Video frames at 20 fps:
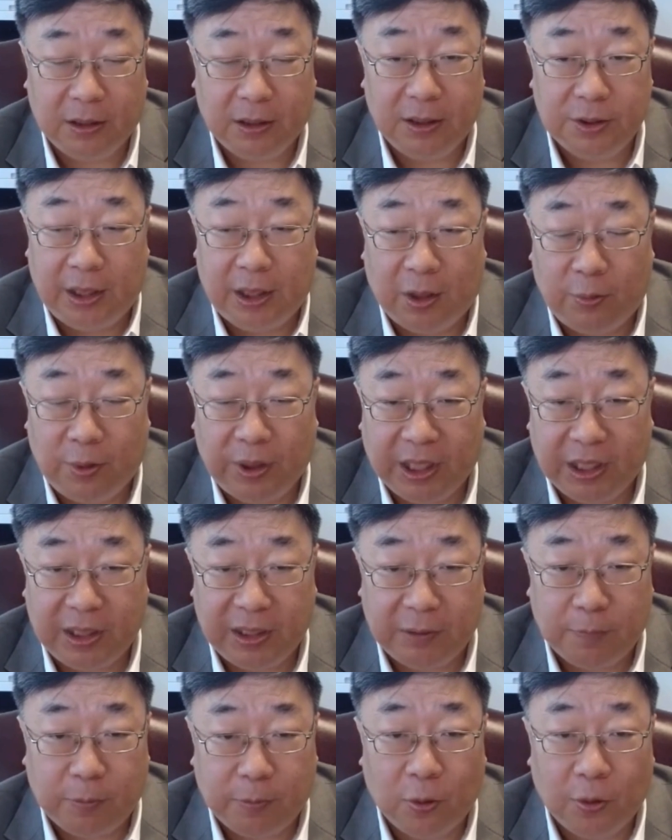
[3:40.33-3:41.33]
And we can
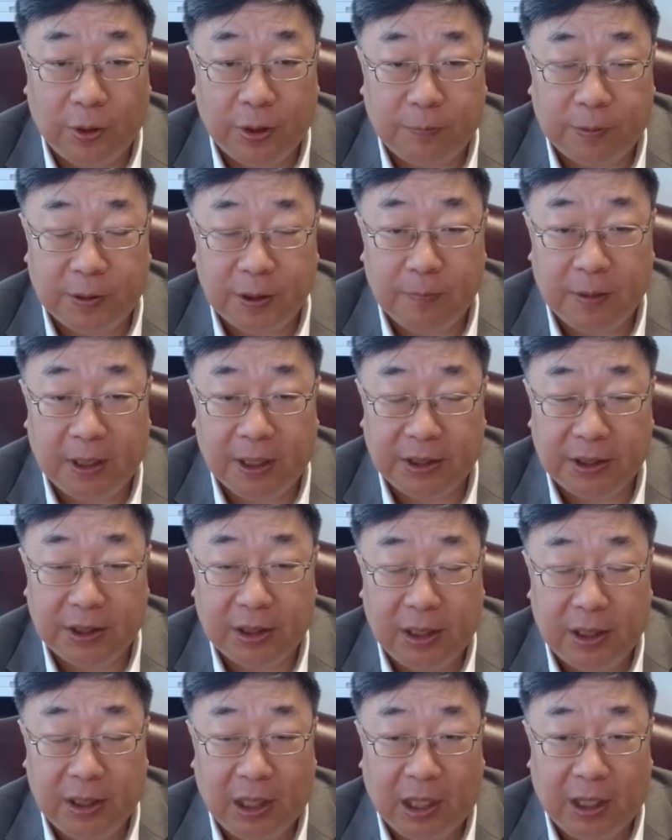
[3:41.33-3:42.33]
deploy pretty much
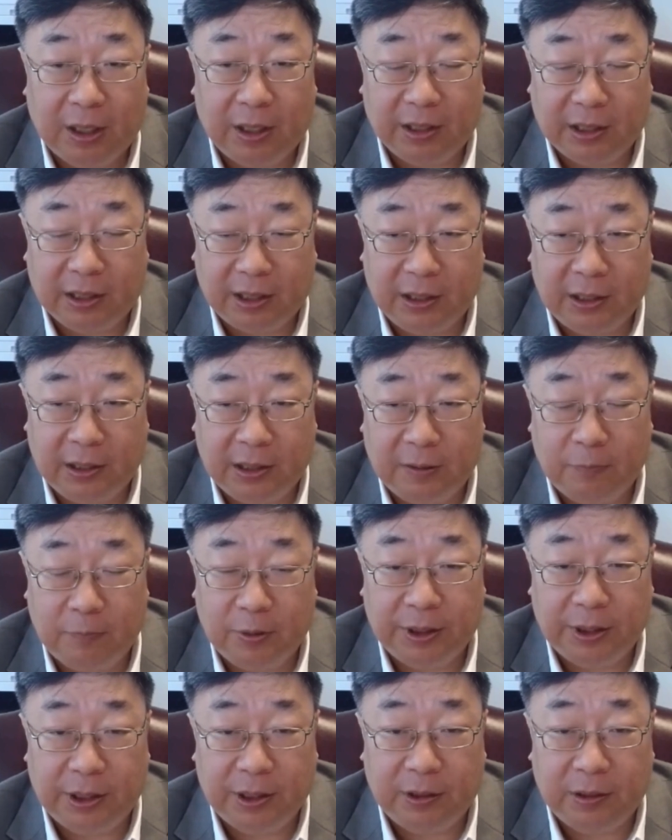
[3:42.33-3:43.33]
our team
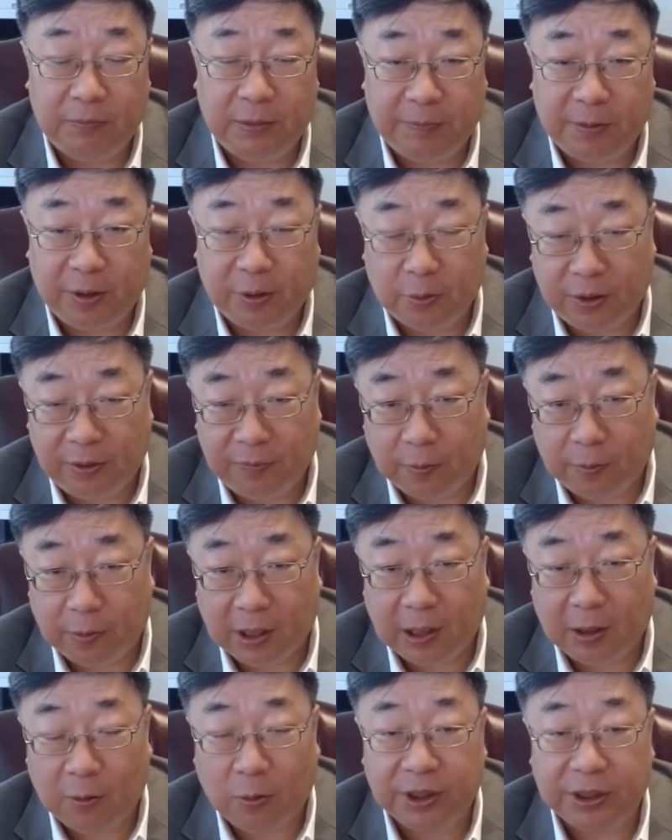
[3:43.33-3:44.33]
within maybe
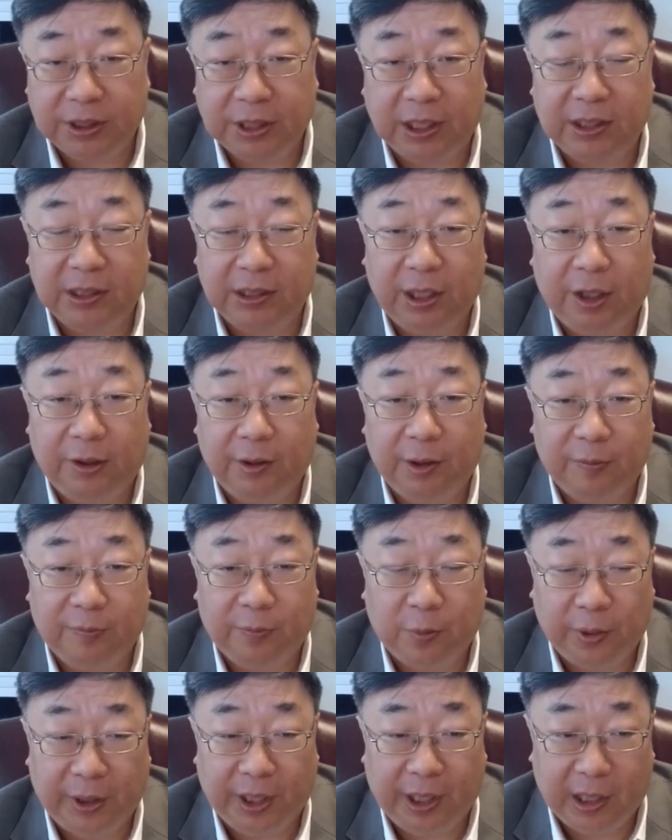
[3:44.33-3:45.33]
24-hour, worst case scenario,
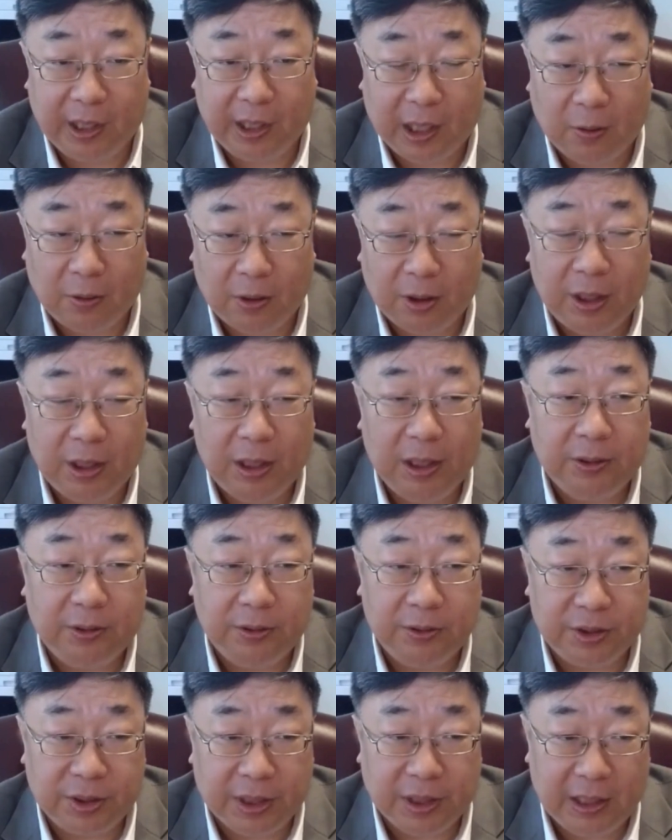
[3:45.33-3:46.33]
48 hours to
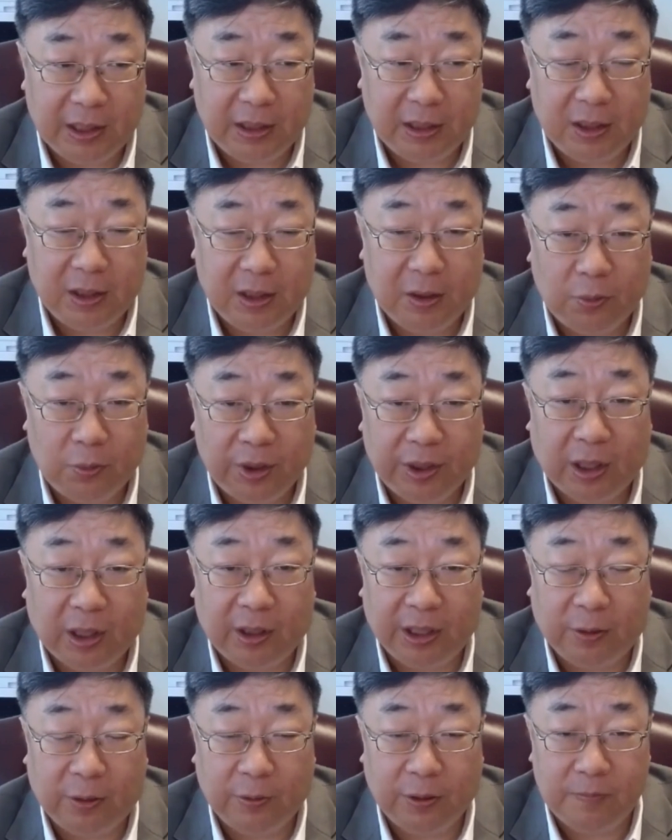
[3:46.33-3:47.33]
site with our
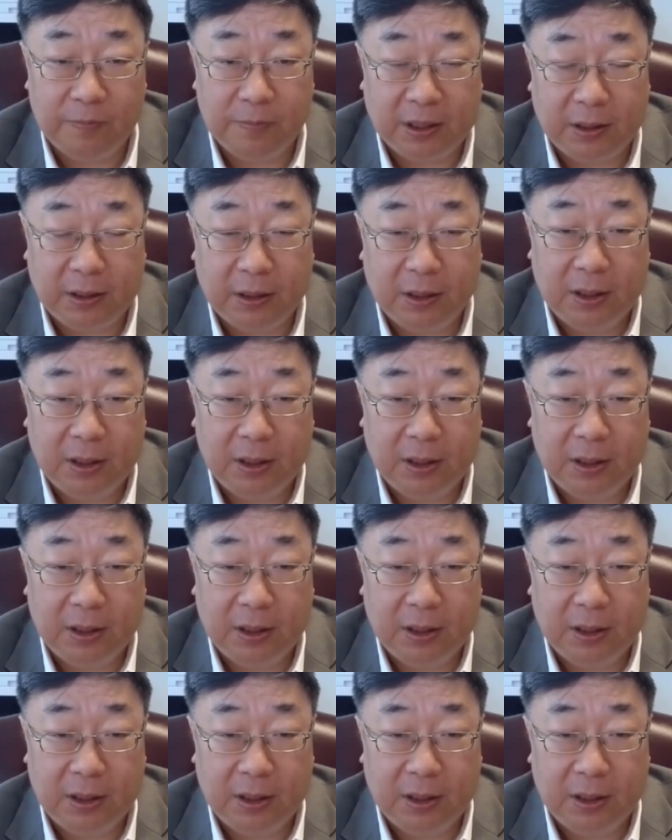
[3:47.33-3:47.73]
equipment.